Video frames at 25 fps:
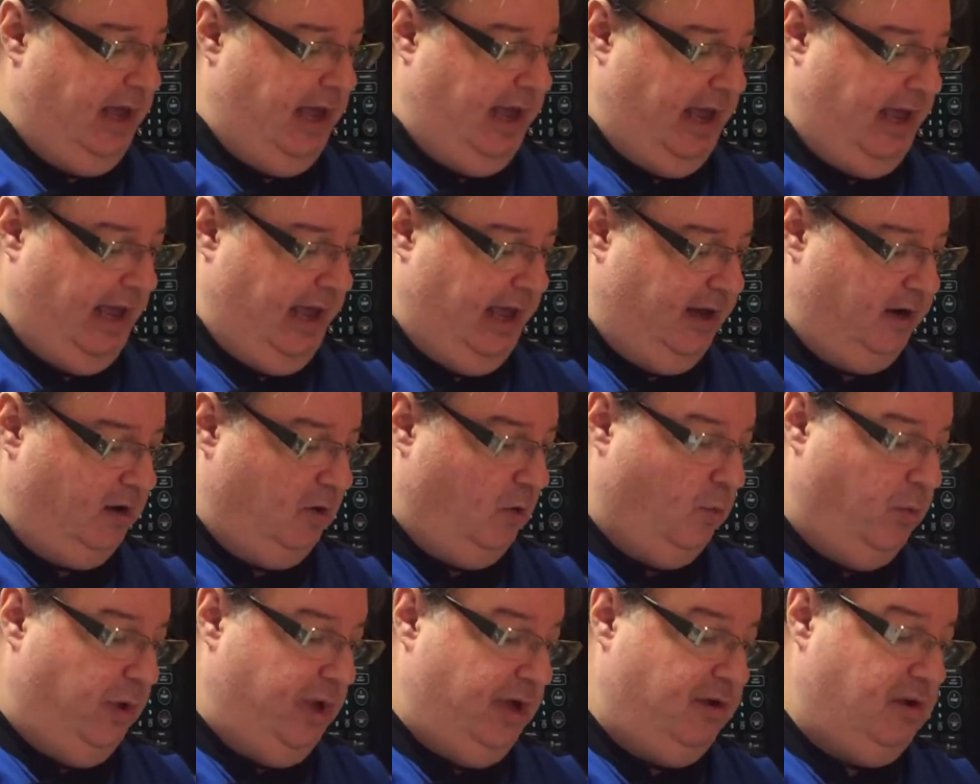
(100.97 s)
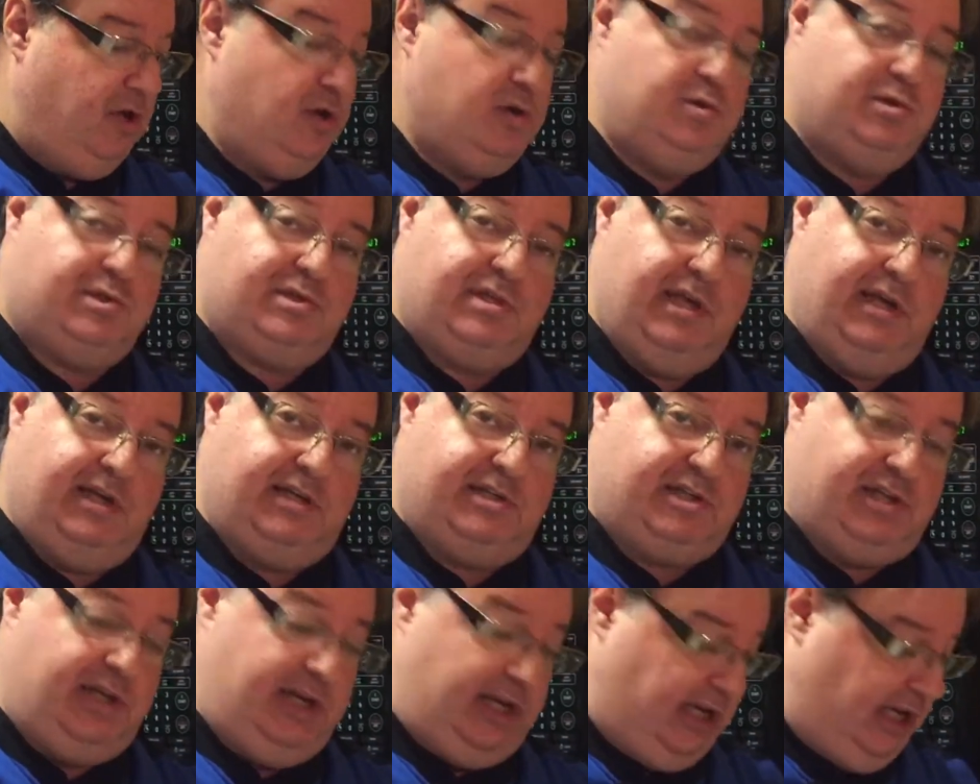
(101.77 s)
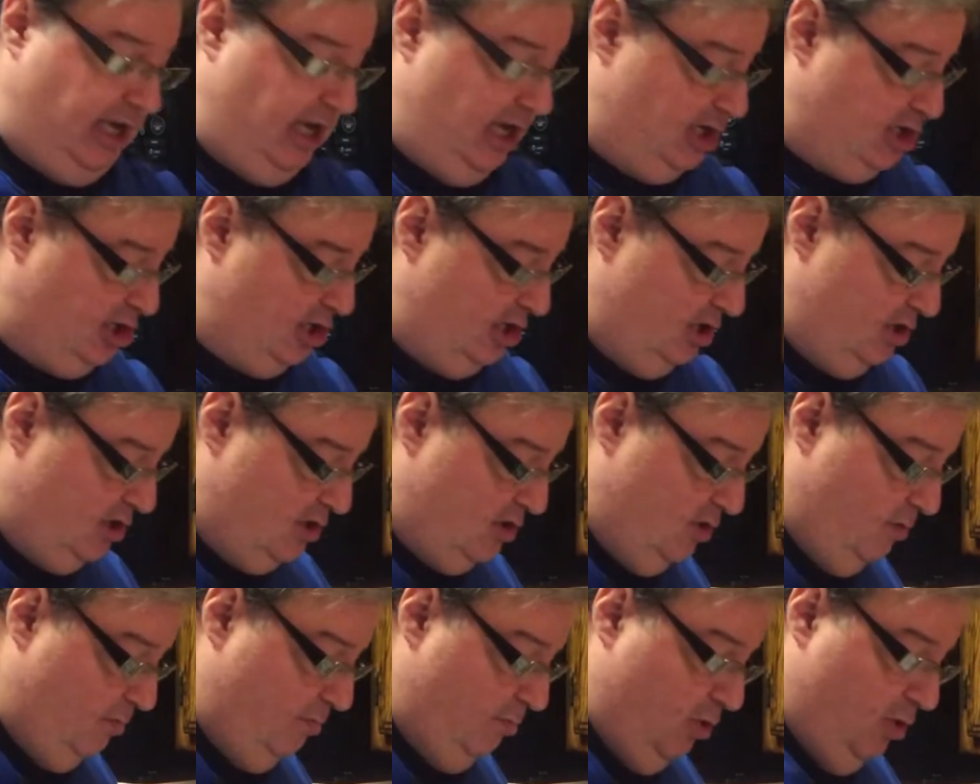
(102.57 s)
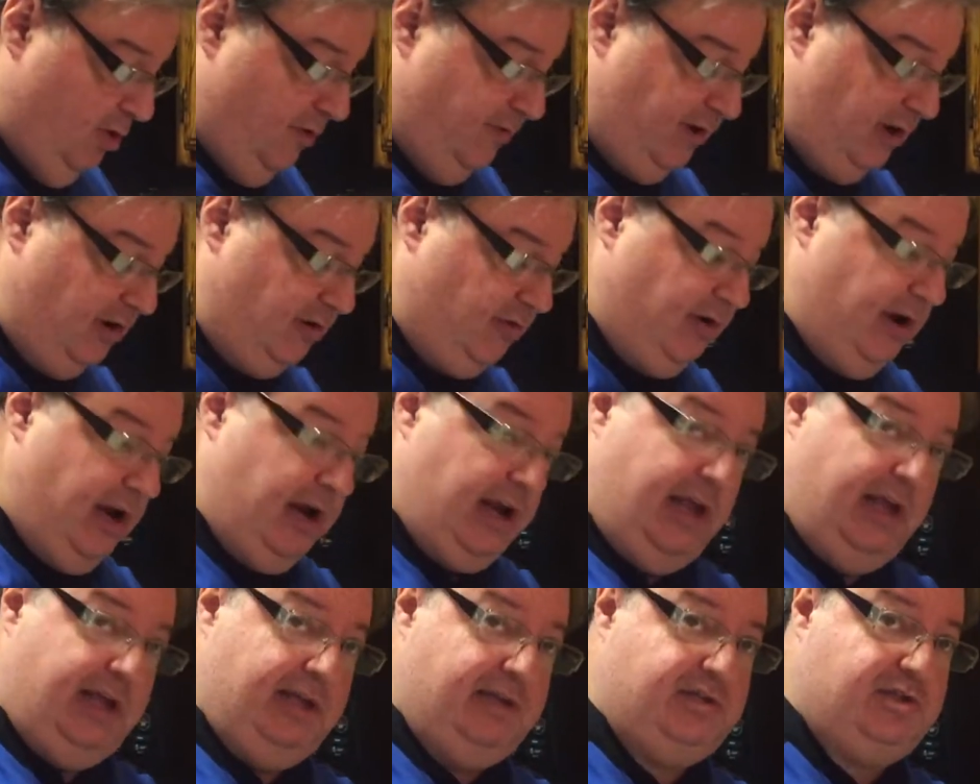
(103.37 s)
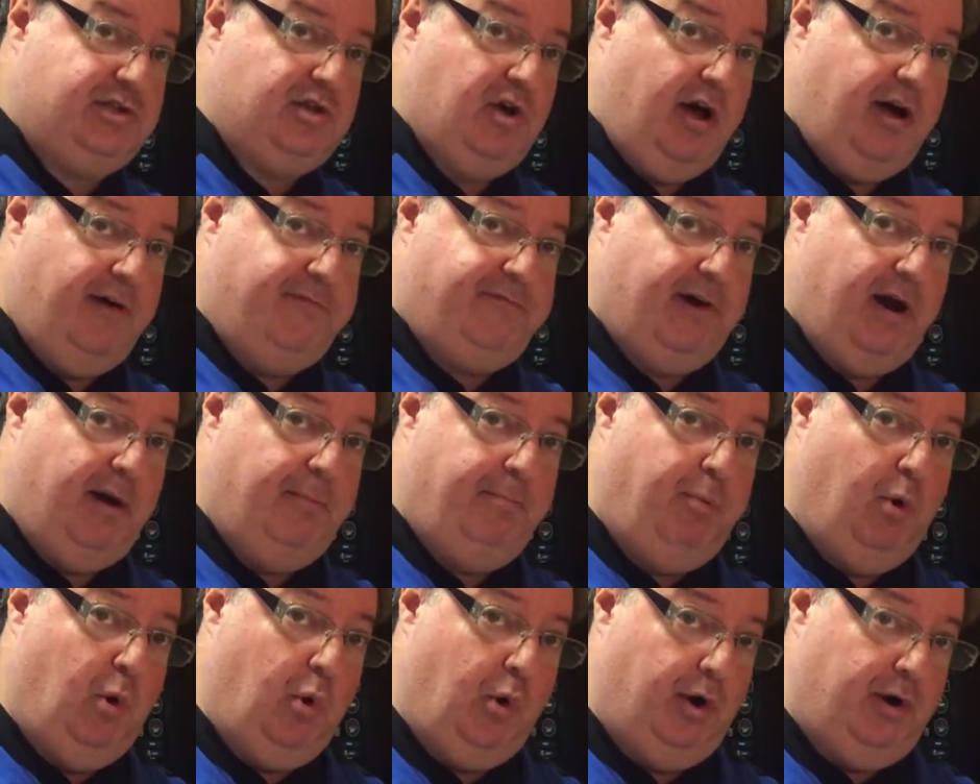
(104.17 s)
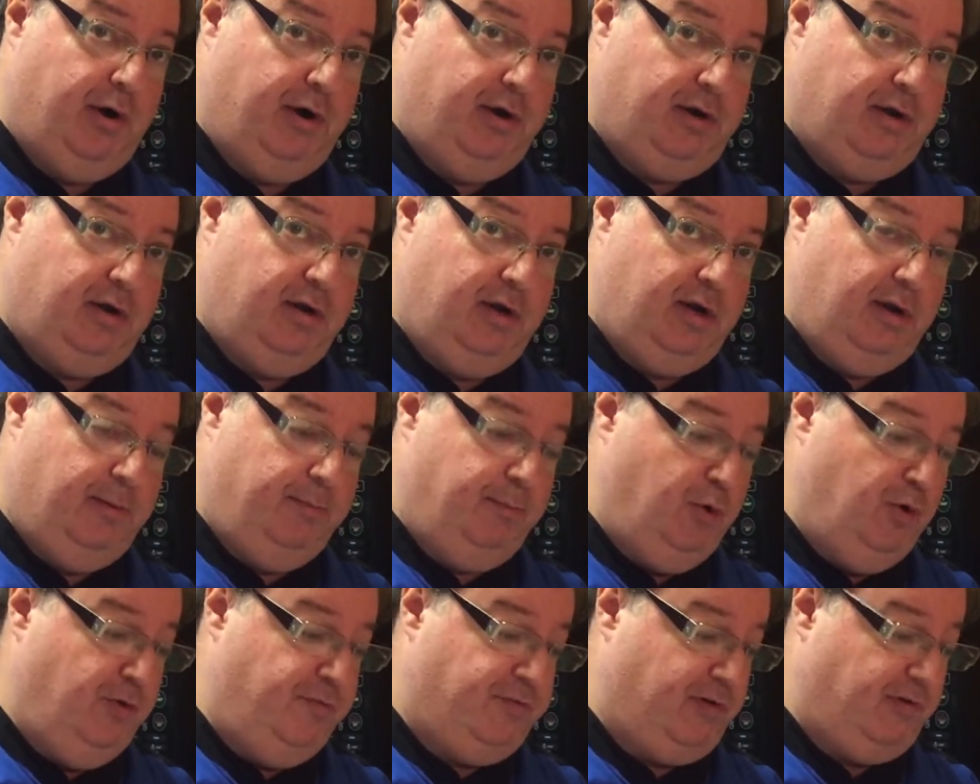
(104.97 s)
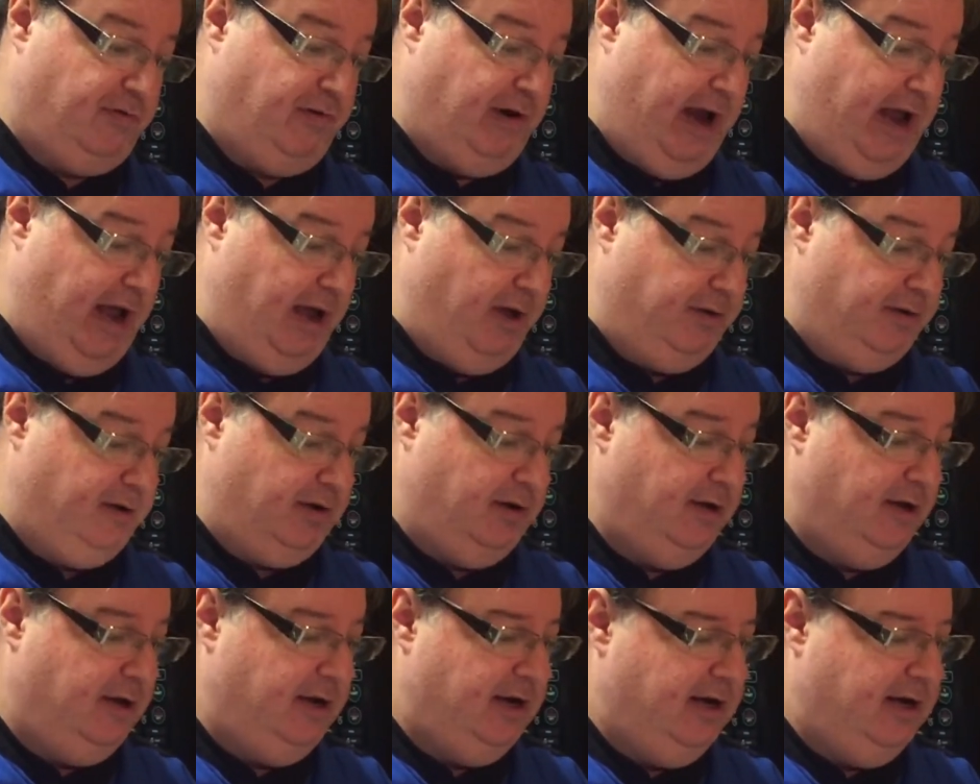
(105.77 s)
And we use this in the kitchen to move ingredients off our board and to move around.